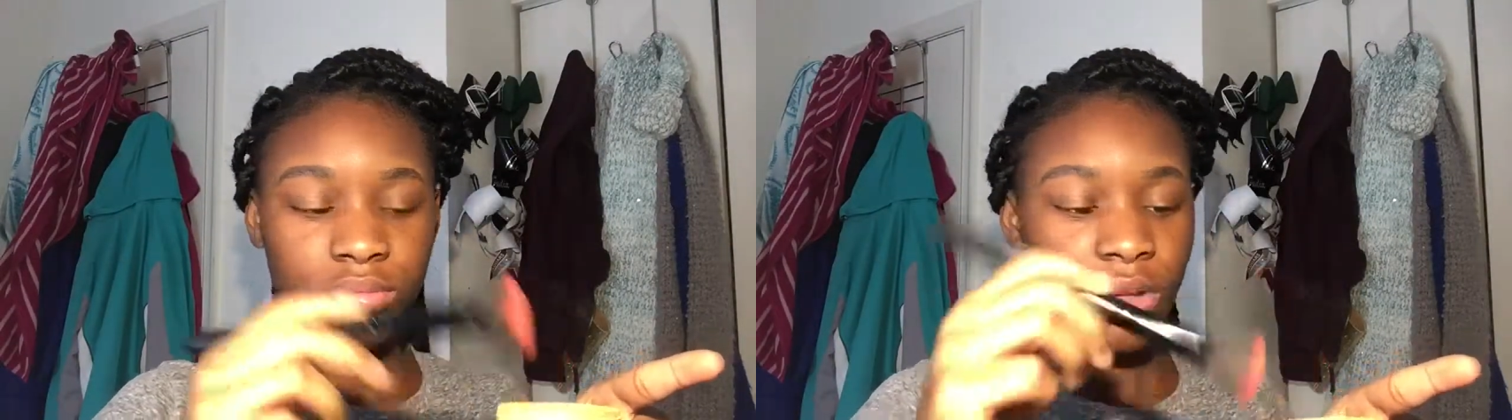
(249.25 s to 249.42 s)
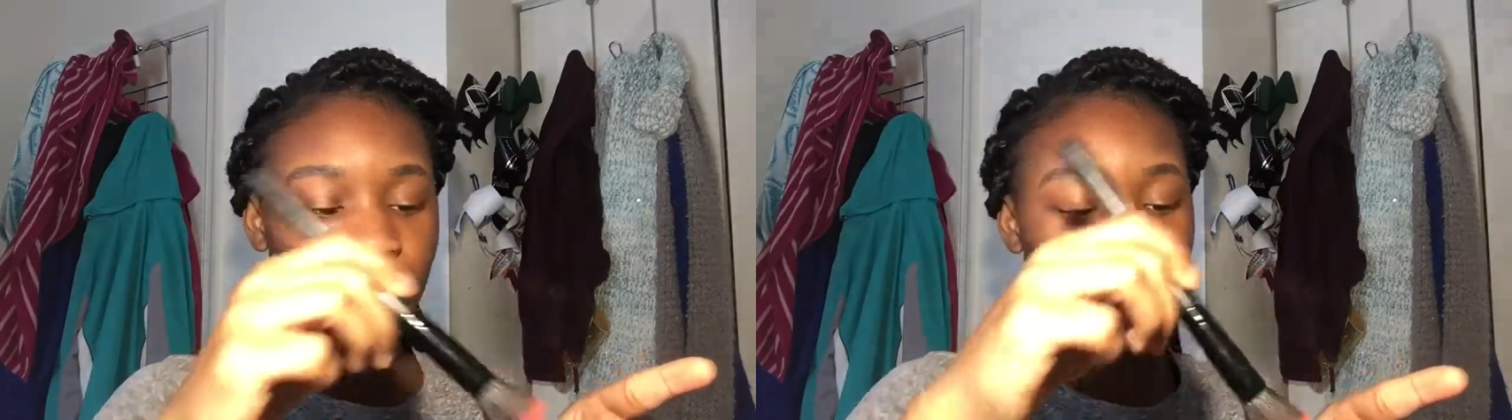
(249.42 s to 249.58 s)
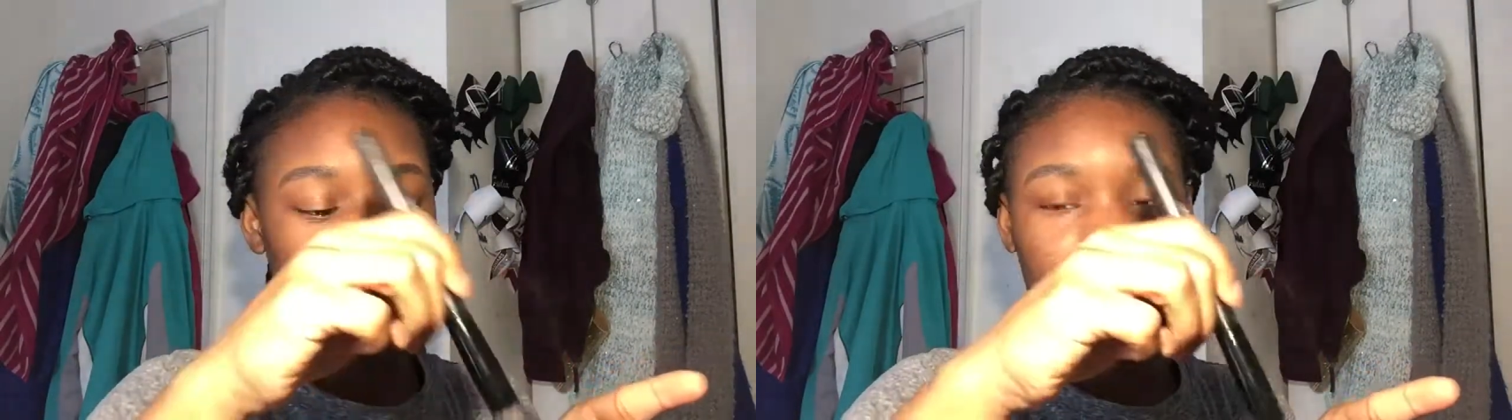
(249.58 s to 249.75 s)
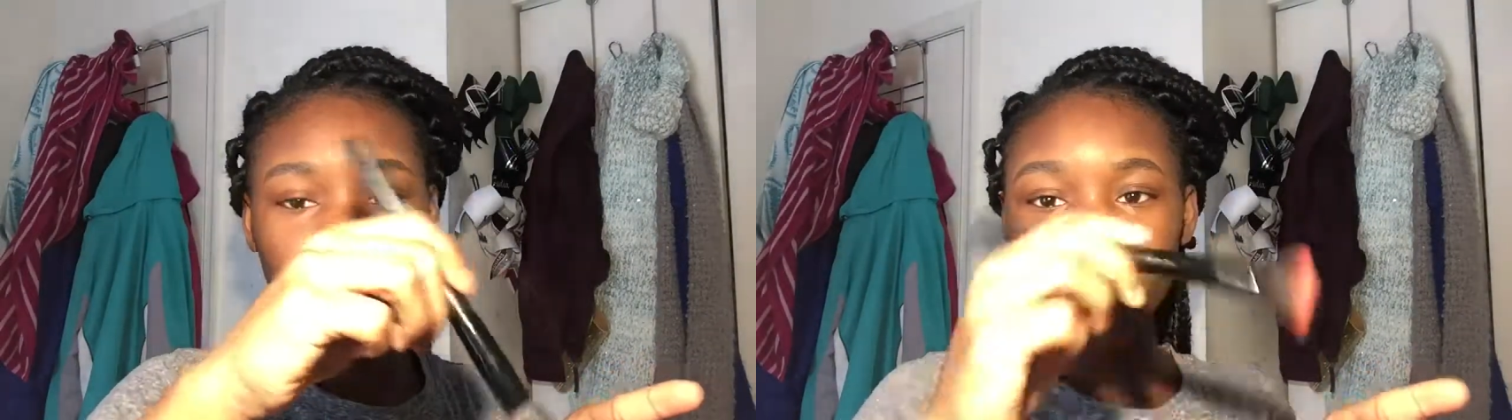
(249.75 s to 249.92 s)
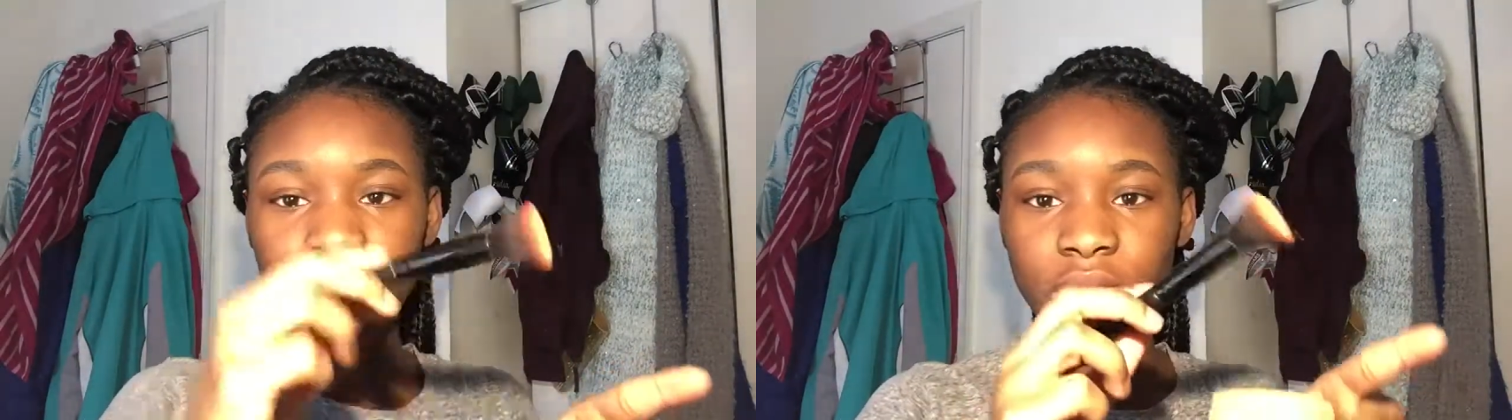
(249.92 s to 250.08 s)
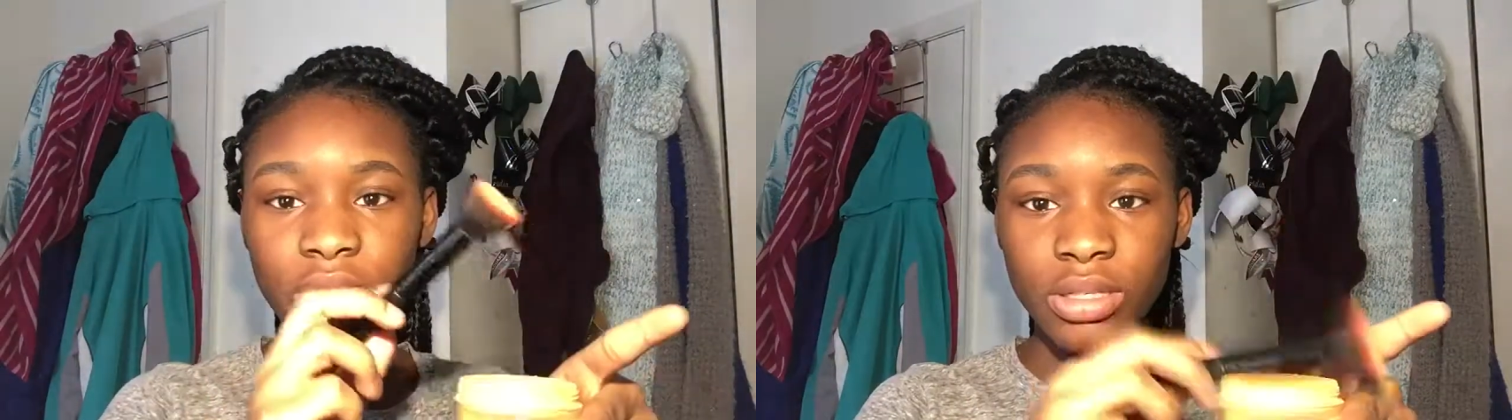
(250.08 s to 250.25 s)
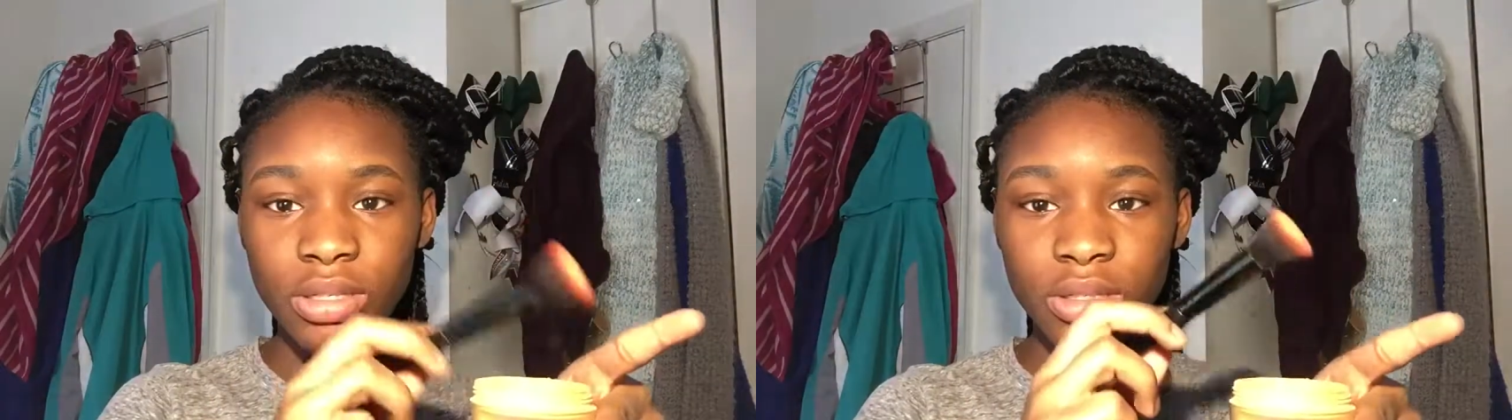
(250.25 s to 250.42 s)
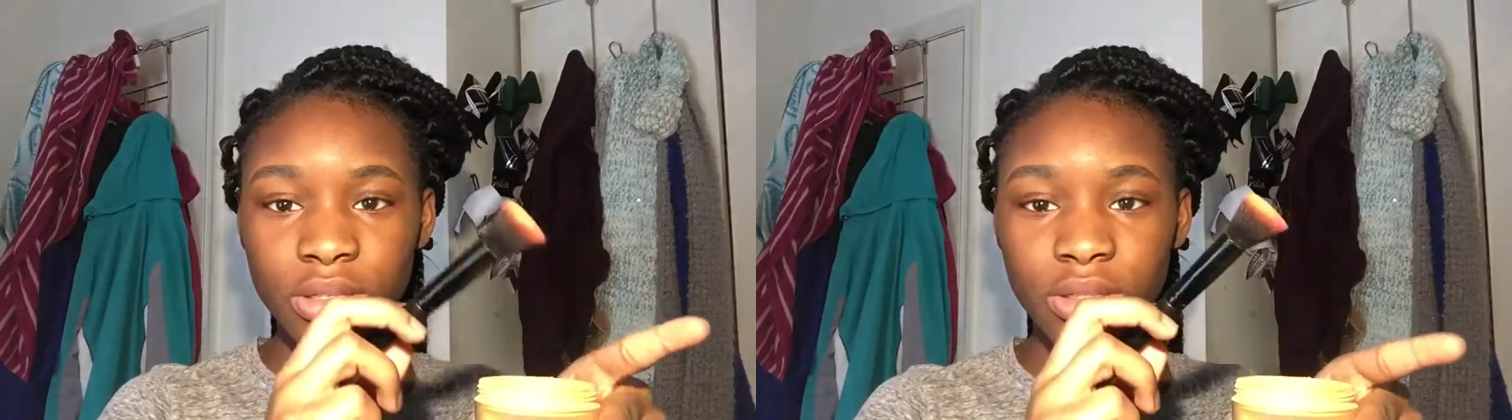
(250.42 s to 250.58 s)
I want you to see the little dust.